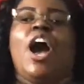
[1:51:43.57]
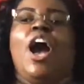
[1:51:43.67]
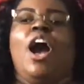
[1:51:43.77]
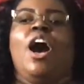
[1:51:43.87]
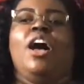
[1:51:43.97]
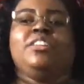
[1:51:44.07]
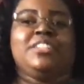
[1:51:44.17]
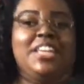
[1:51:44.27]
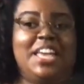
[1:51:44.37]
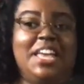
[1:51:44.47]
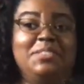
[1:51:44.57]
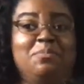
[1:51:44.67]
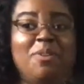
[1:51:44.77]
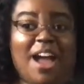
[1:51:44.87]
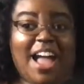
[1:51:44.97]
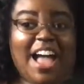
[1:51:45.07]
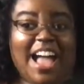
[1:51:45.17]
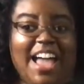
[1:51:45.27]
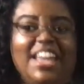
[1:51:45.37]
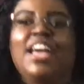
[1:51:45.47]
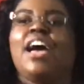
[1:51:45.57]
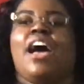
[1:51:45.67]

"all is bright."